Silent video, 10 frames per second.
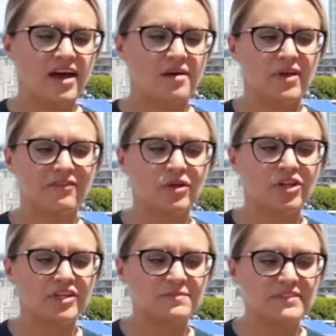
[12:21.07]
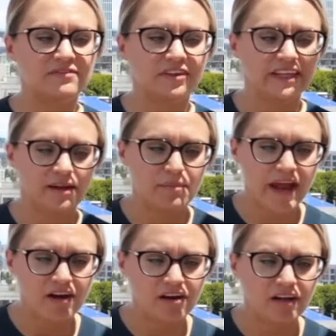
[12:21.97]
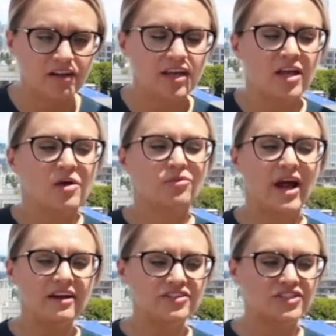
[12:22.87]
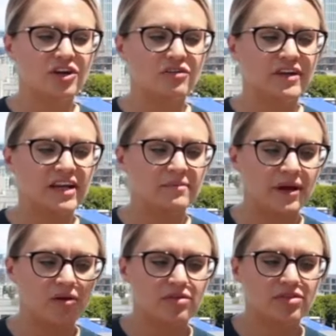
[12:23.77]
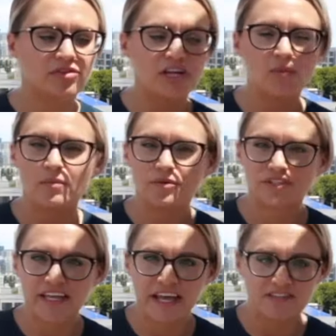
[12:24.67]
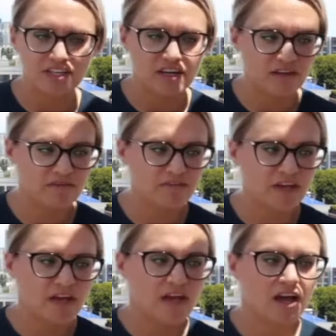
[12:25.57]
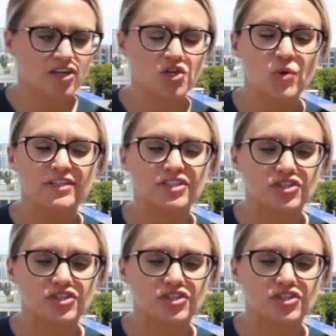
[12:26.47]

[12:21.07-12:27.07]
if we look specifically at apparel, prior to COVID, about 31% of U.S.